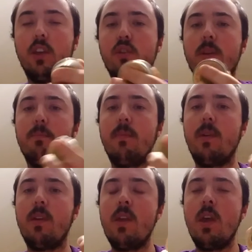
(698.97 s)
You
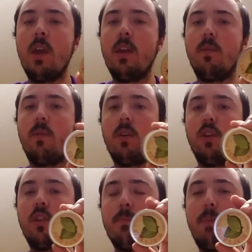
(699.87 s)

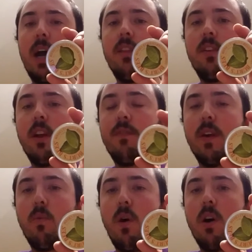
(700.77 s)
can buy the stuff
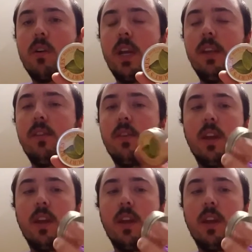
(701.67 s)
at Walgreens.